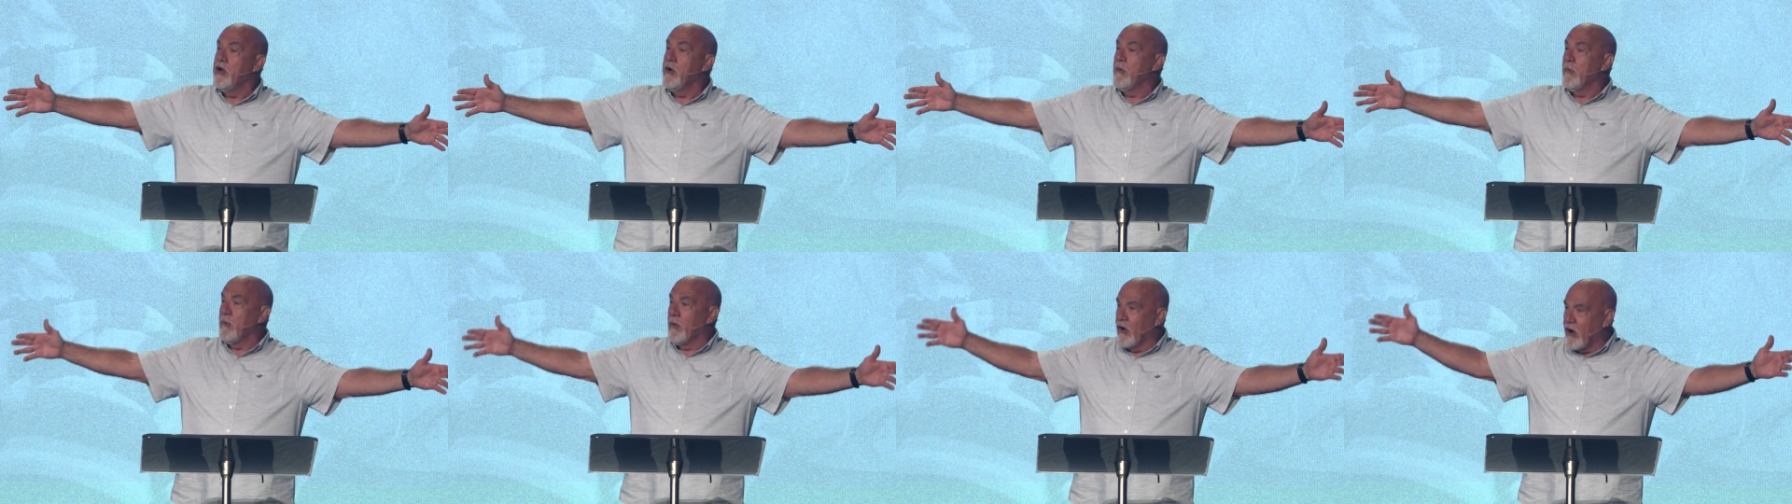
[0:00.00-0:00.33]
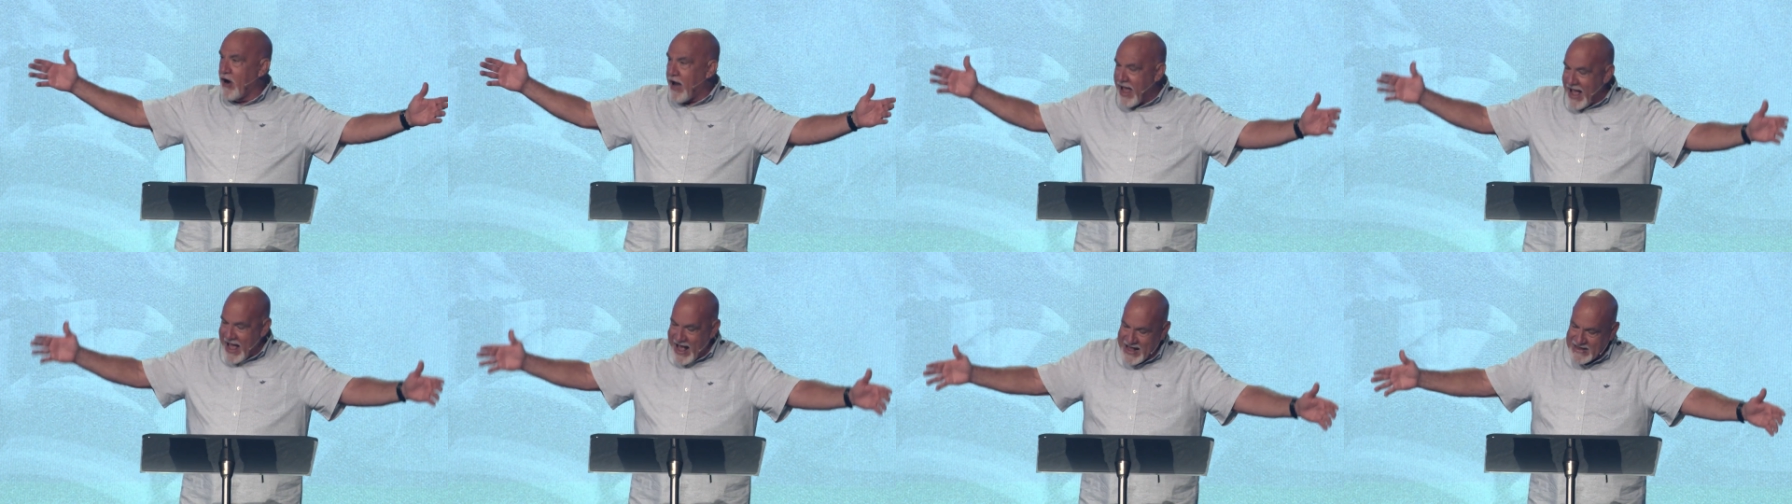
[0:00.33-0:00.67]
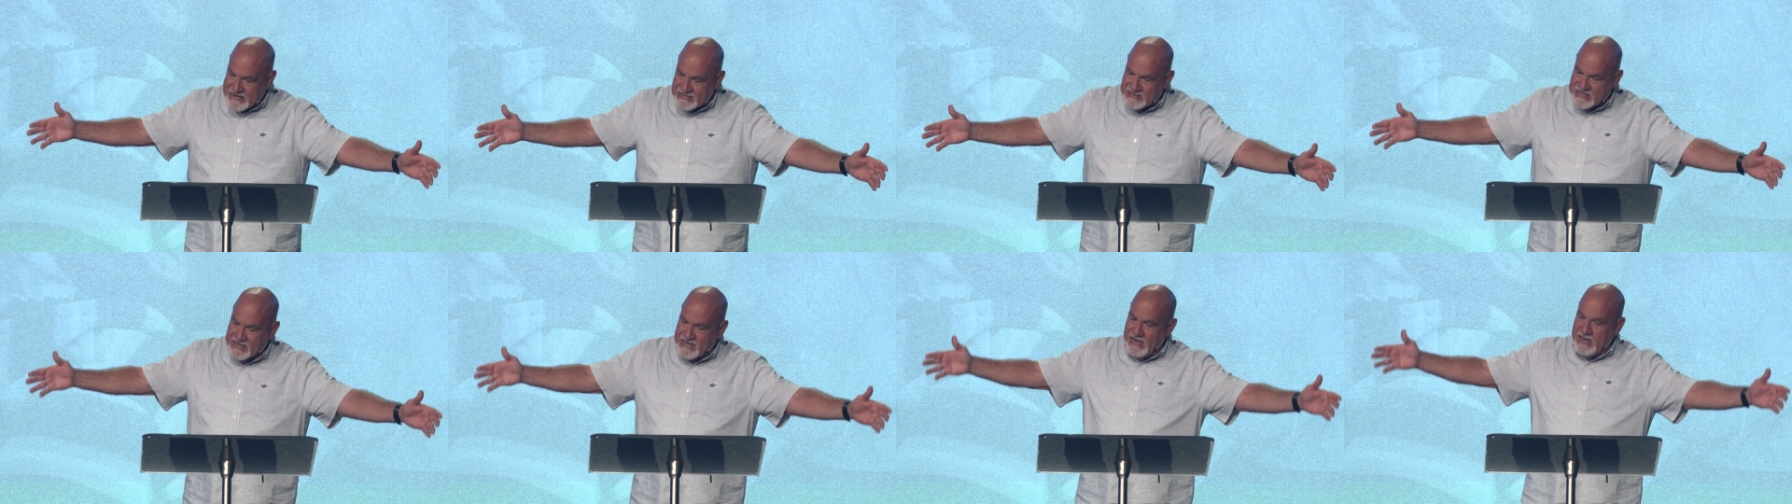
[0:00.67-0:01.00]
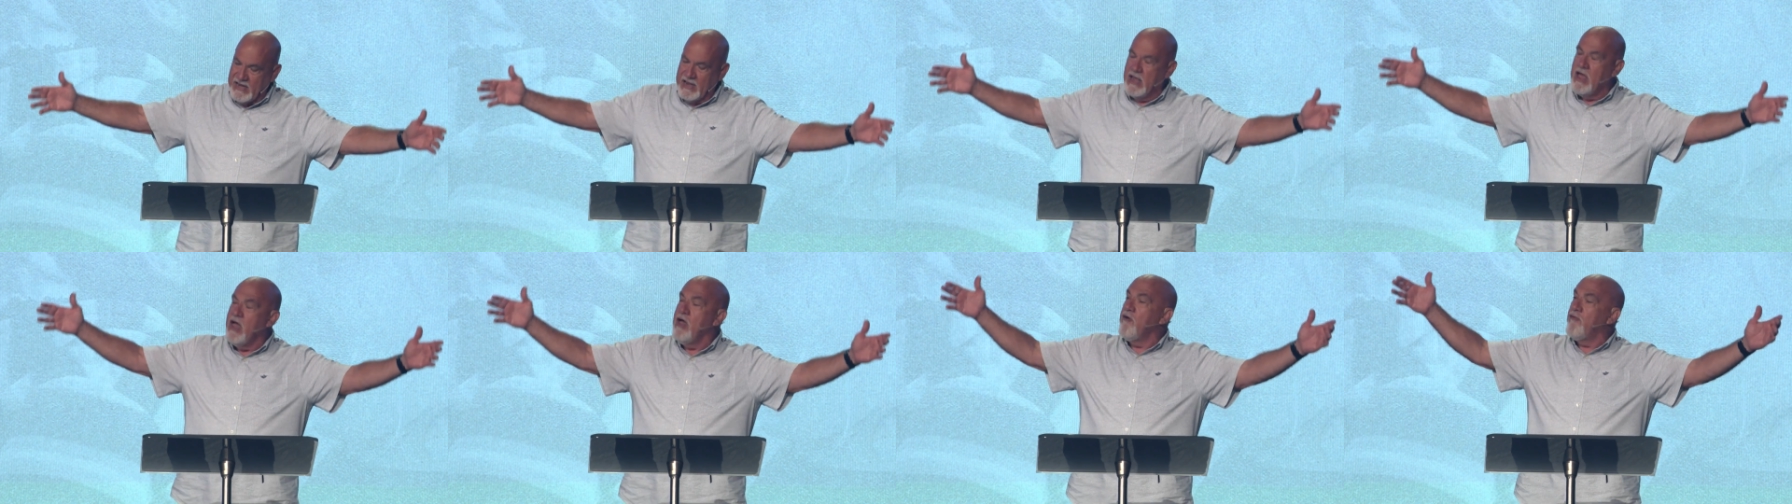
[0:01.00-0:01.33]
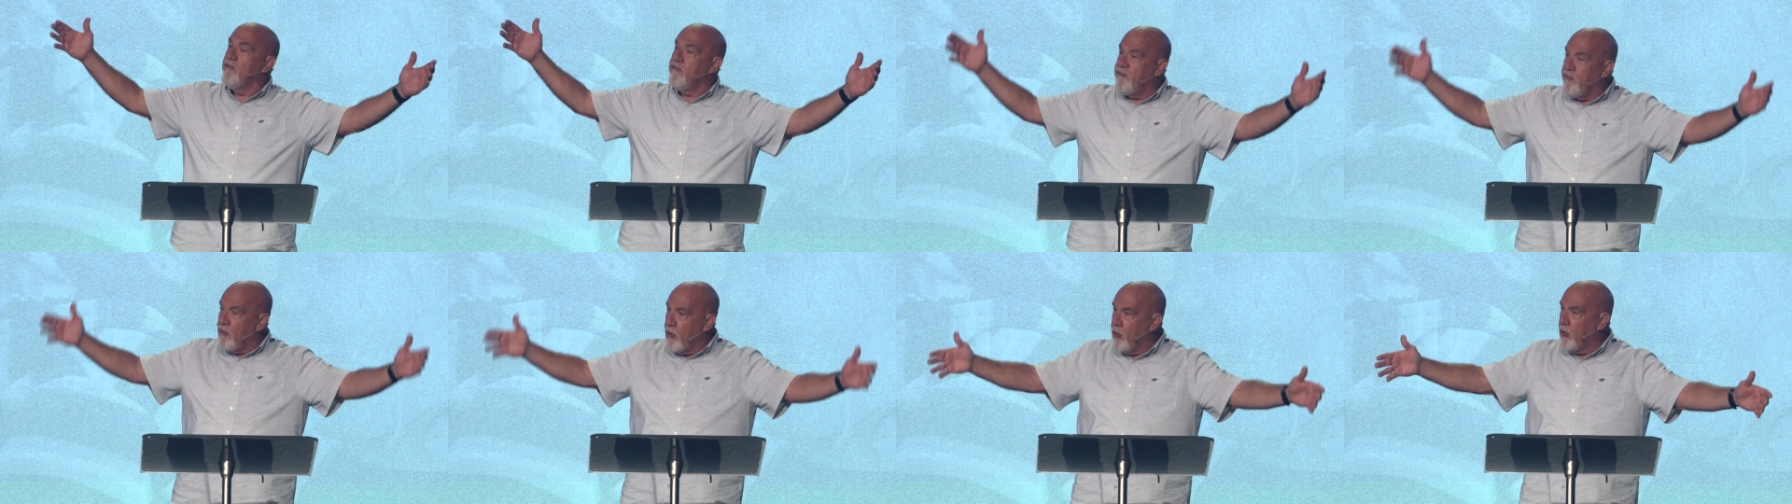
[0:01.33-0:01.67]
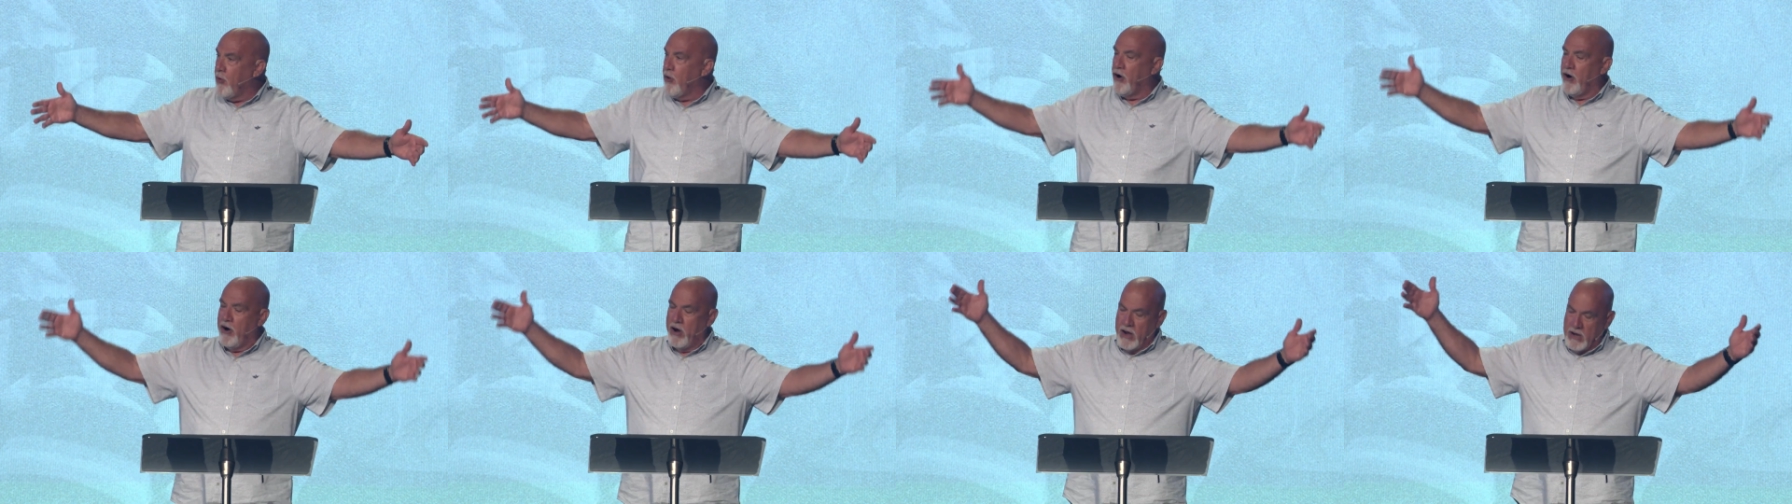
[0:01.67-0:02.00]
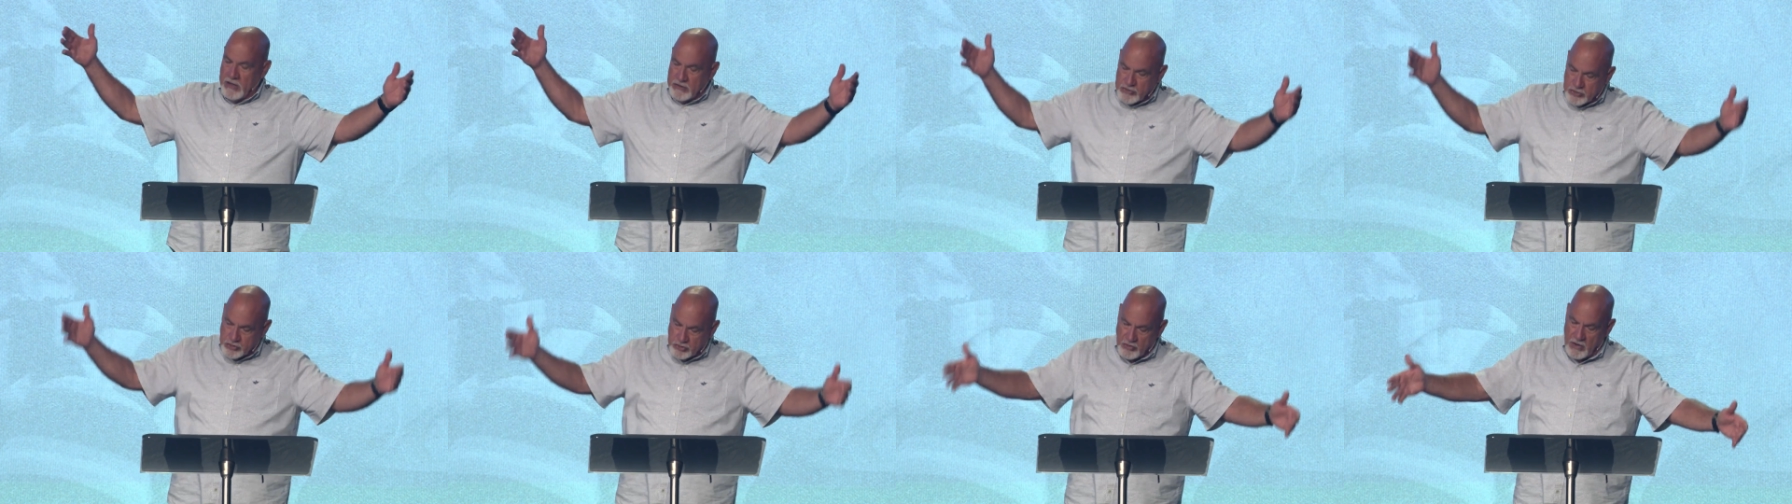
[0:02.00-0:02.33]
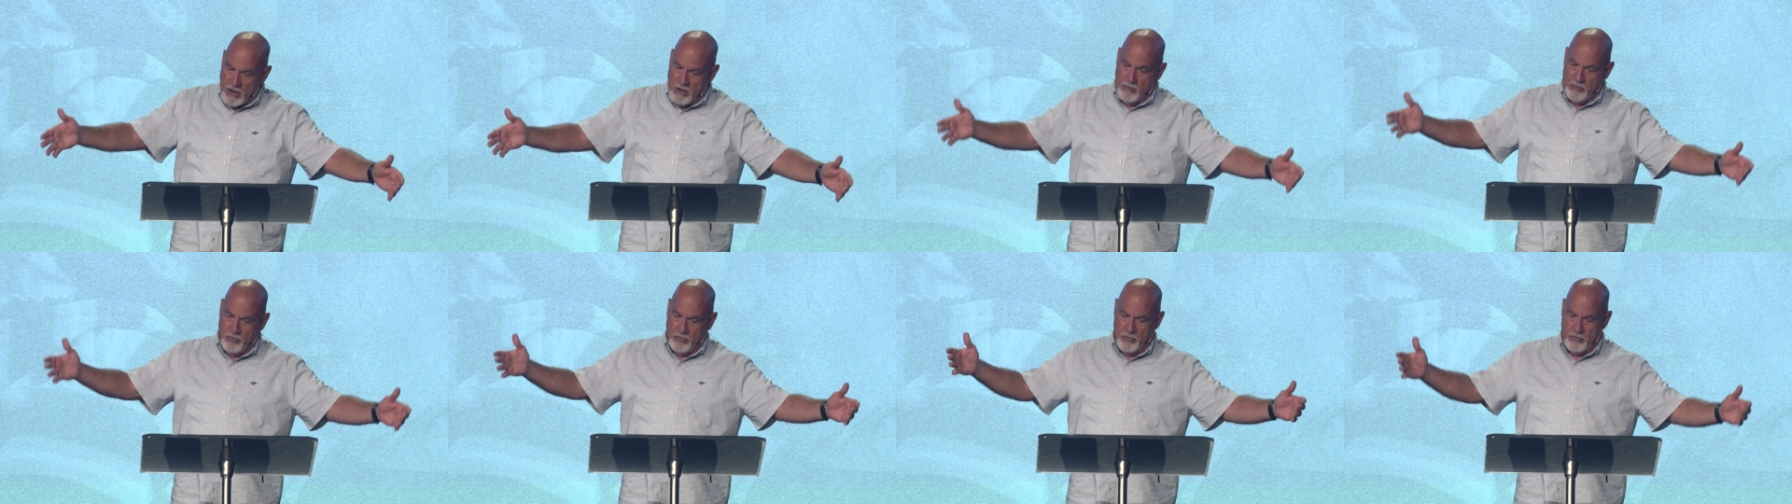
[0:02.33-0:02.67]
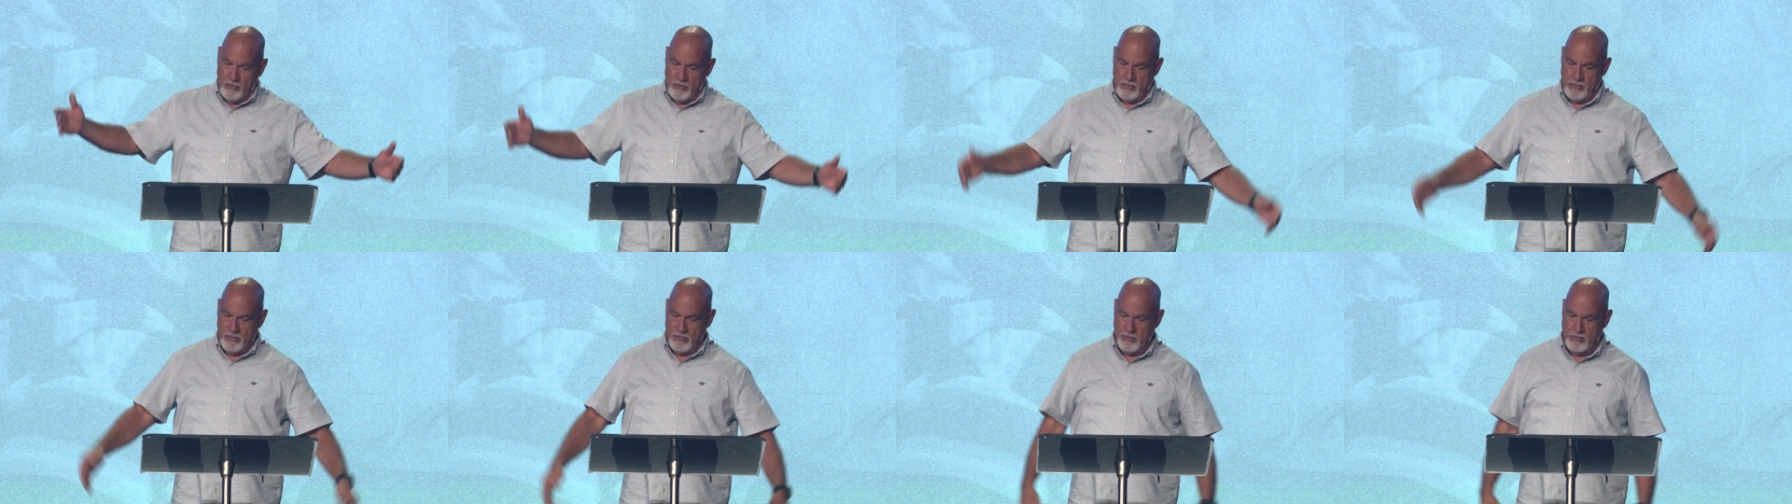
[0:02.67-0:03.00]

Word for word: we're asking for trouble.